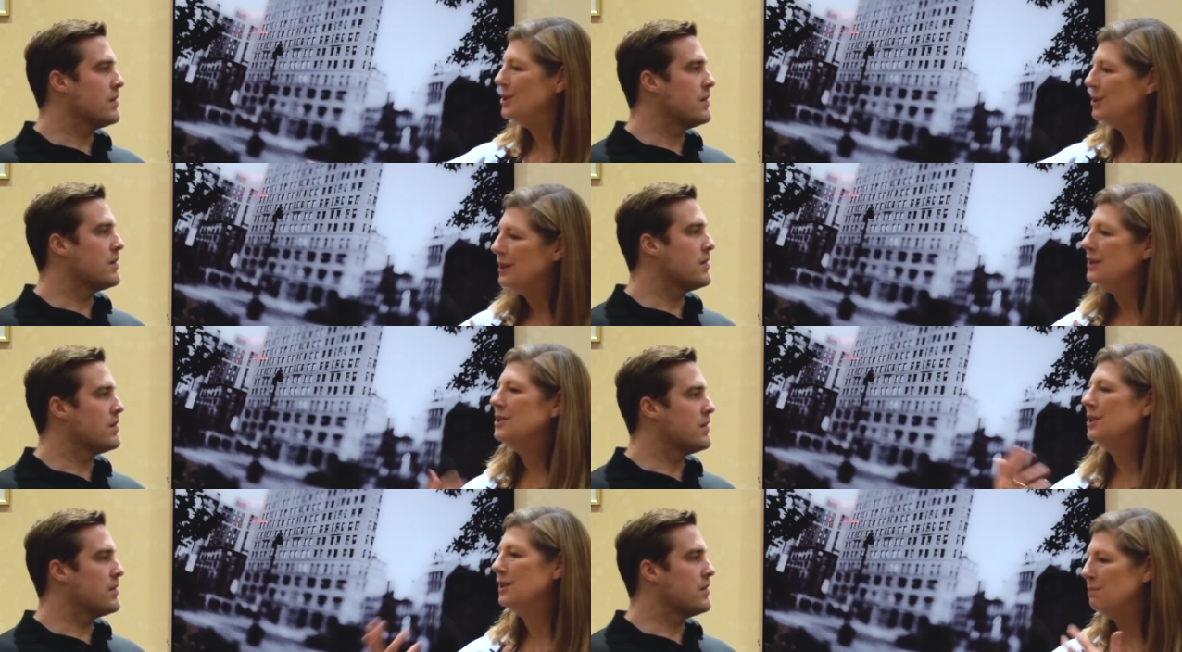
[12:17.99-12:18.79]
Speaker 1: to
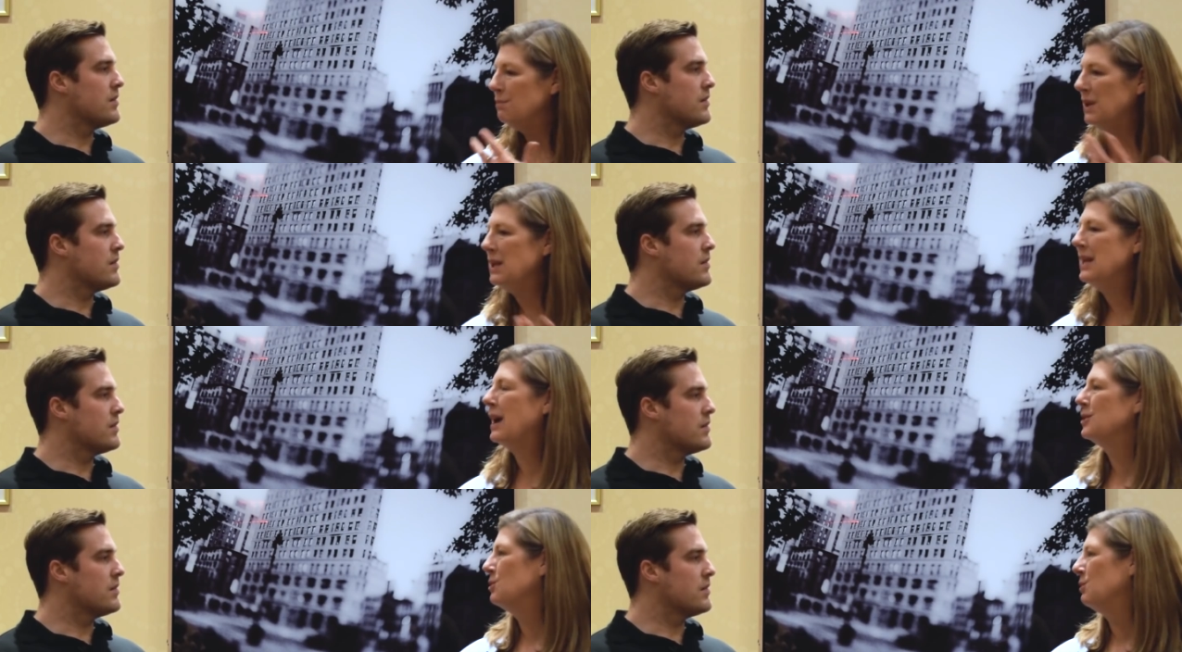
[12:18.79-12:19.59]
to be
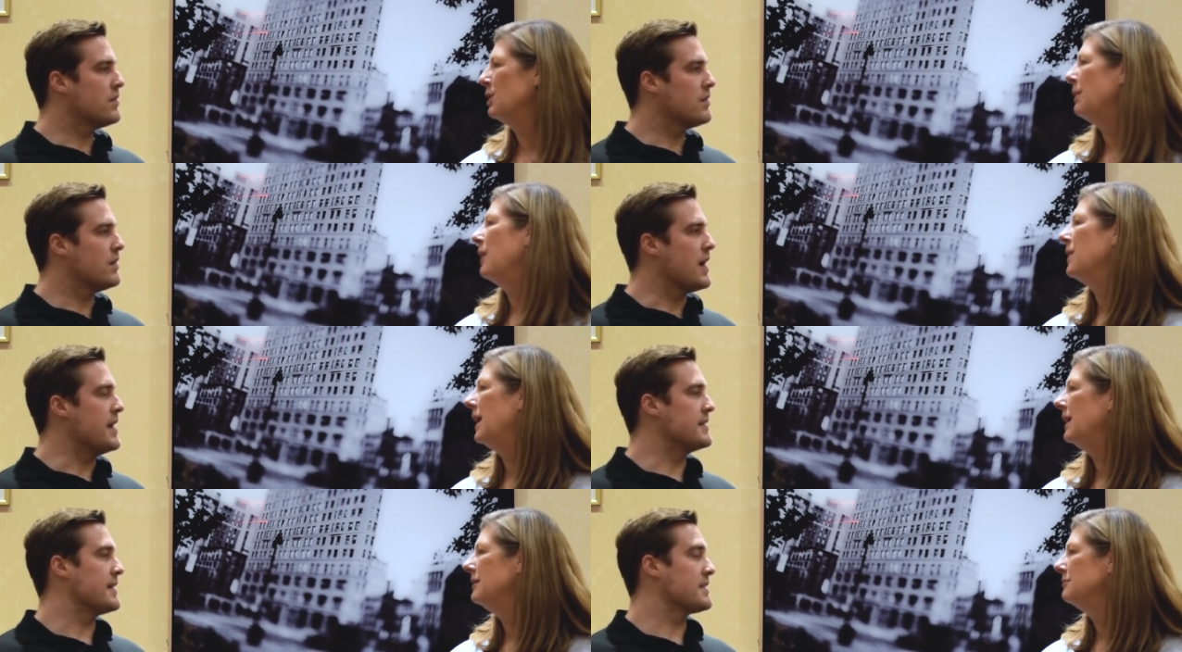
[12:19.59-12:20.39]
knowledgeable about
Speaker 2: that.
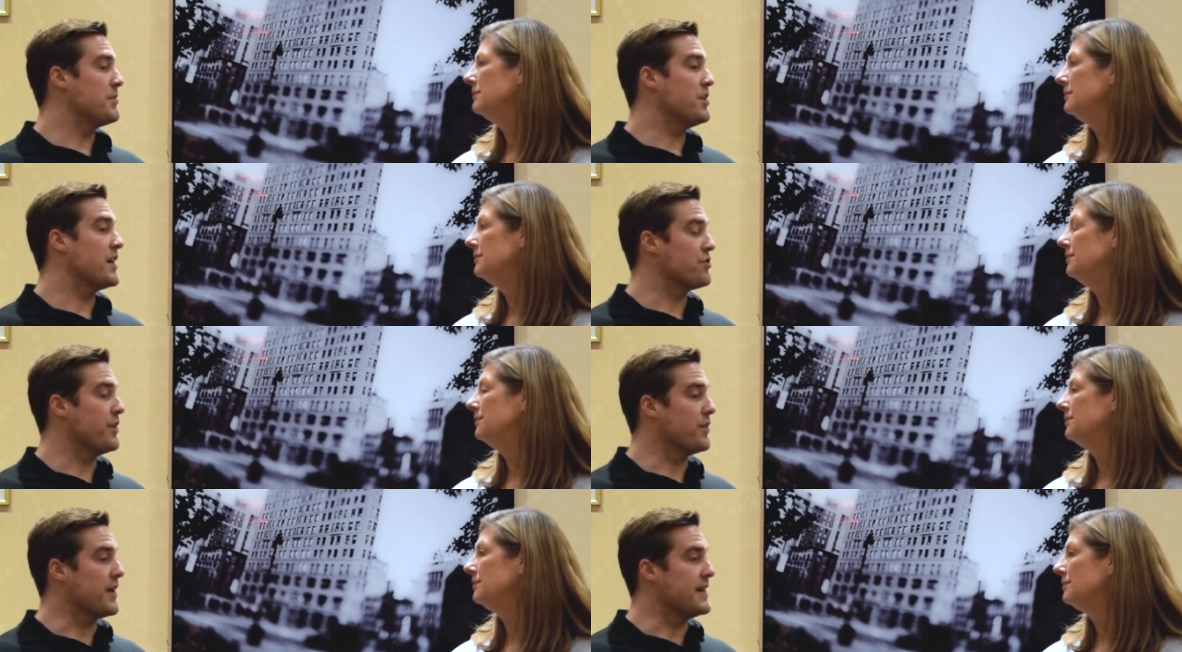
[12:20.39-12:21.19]
And is that something you guys are
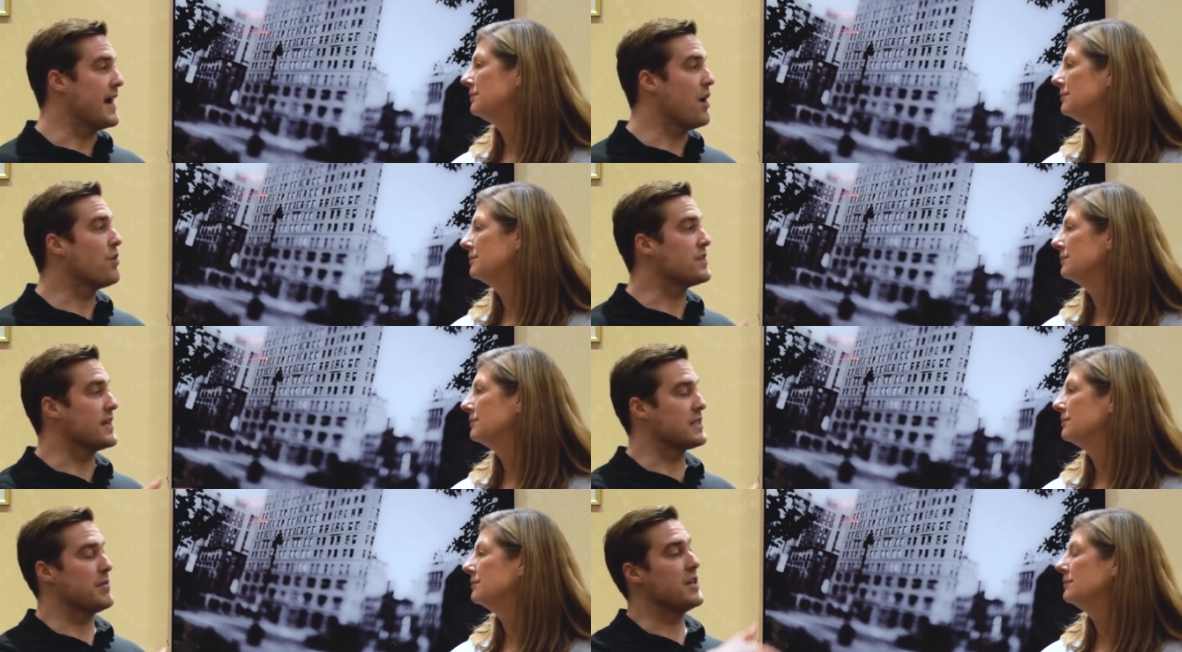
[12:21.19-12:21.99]
doing right now, or is
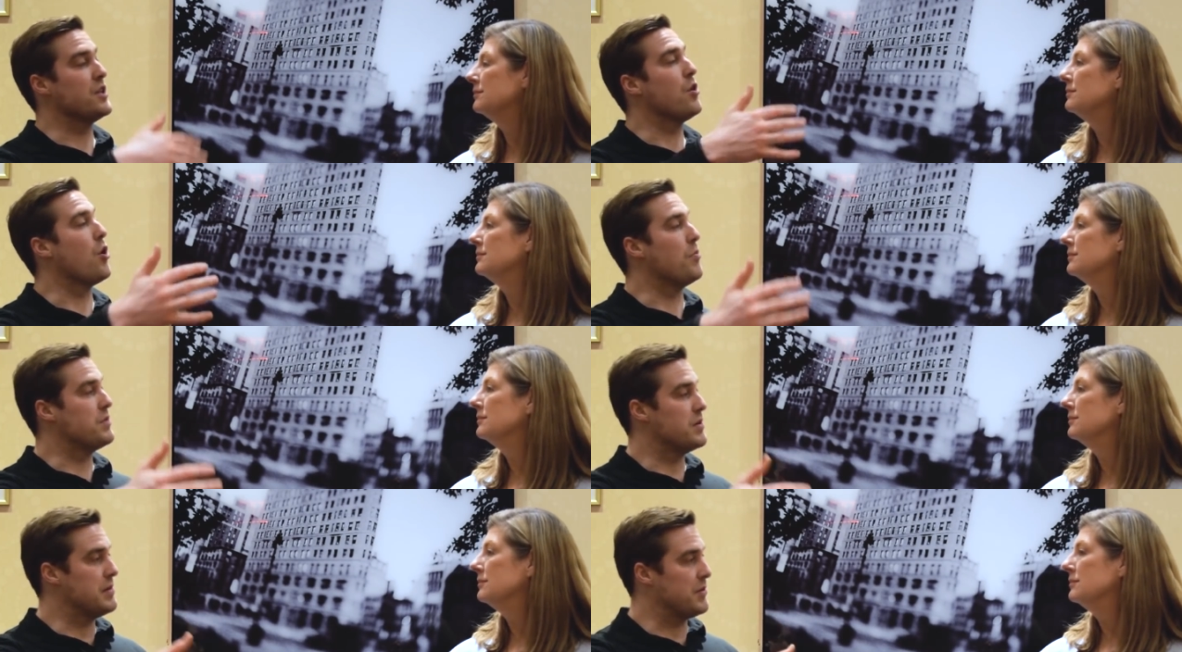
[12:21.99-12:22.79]
that something that you hope
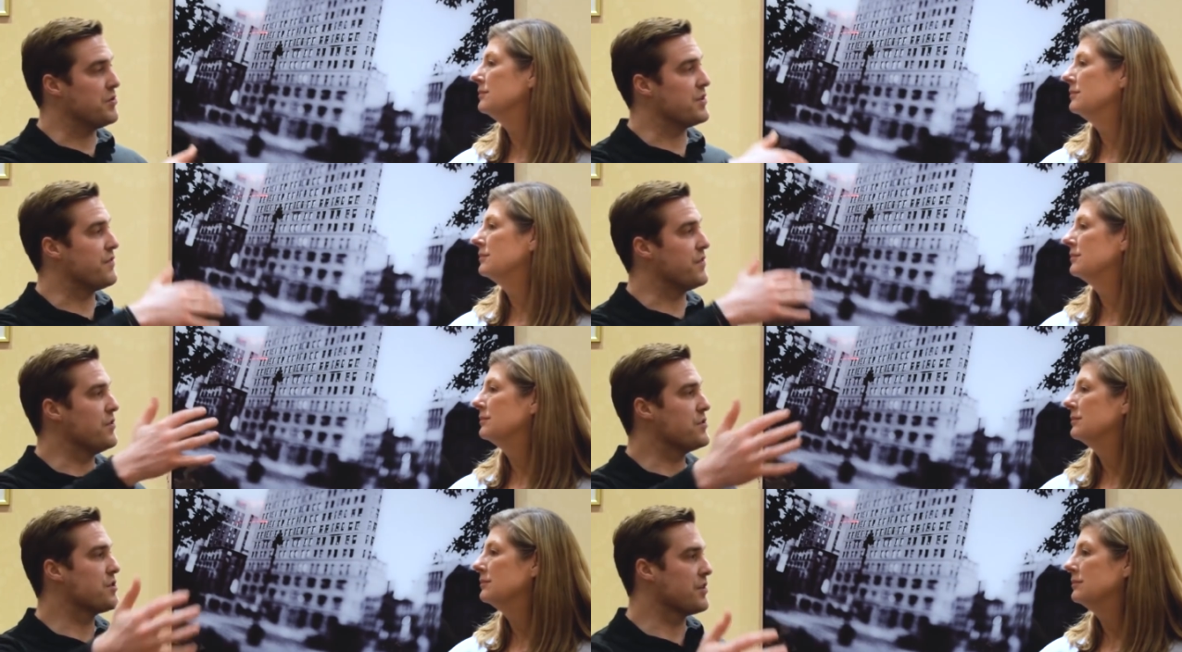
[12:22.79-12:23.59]
to be able to do in the
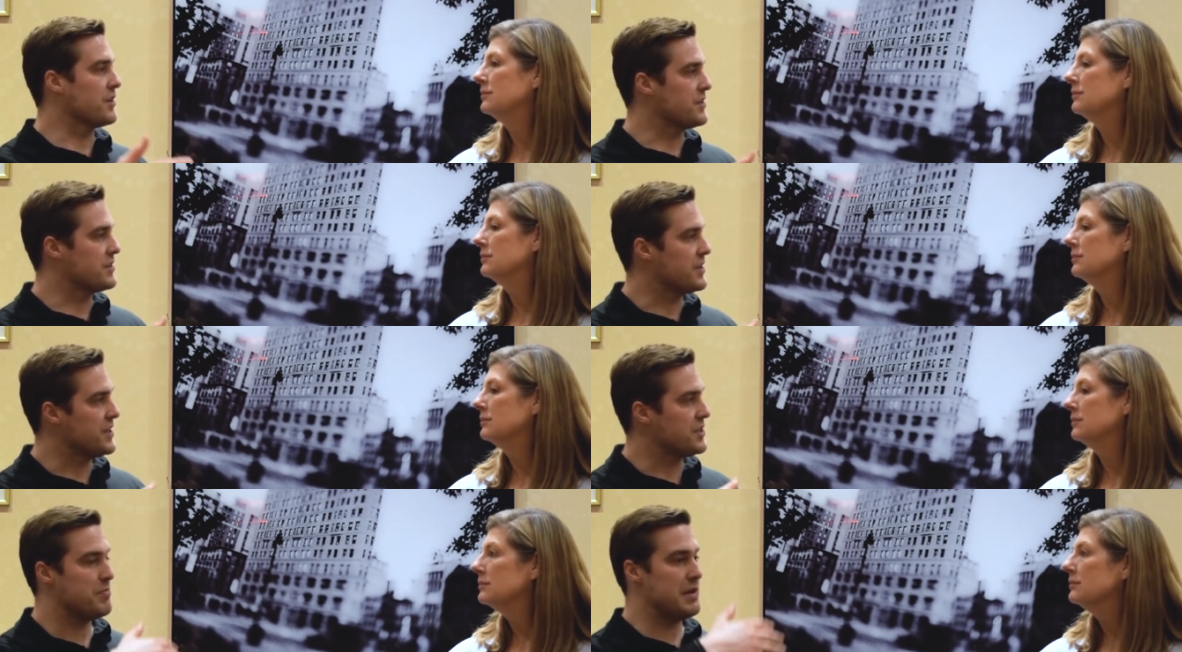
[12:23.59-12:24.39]
future? Is
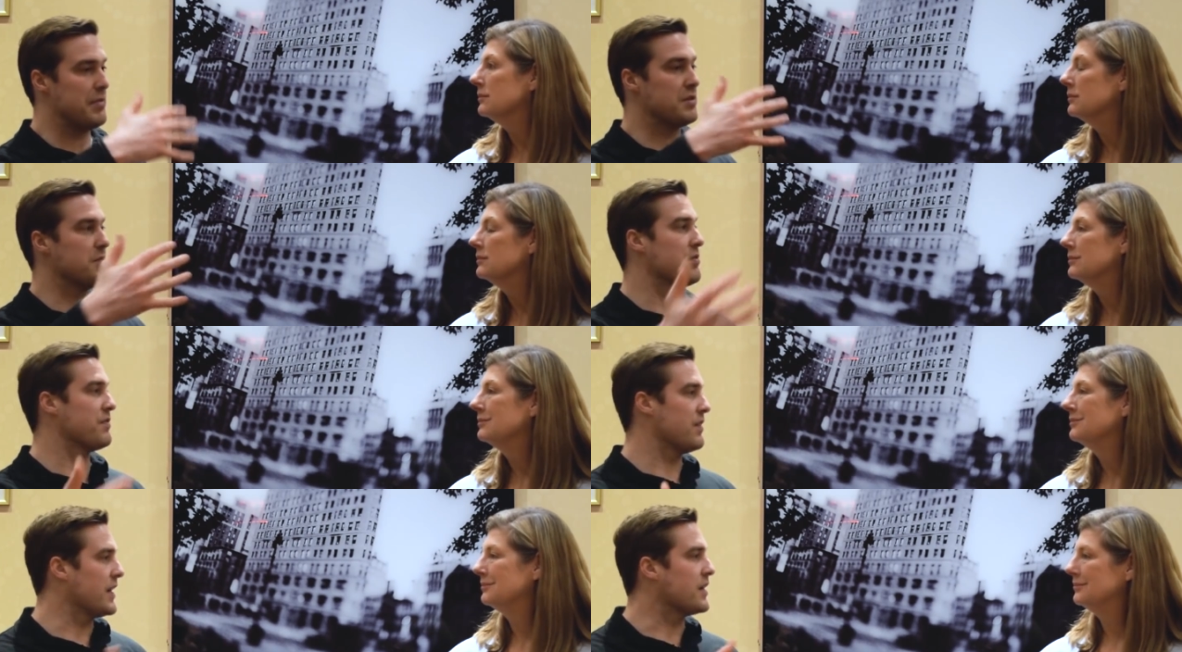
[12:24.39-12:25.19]
is to be able to
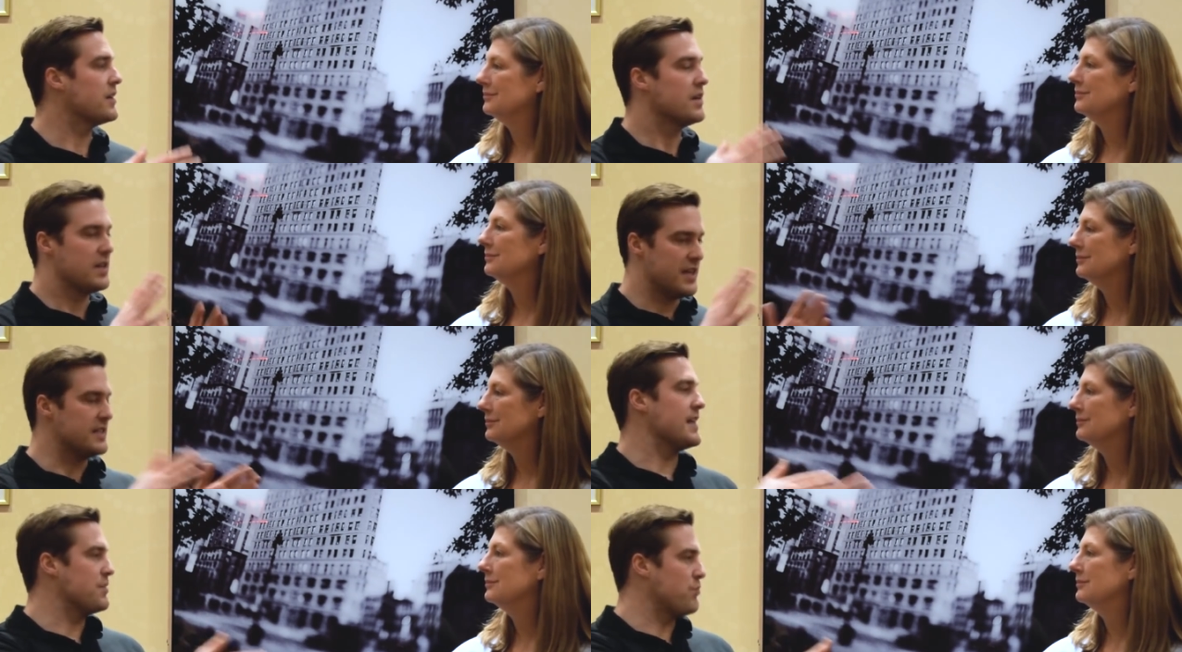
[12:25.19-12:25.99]
provide like. Is, is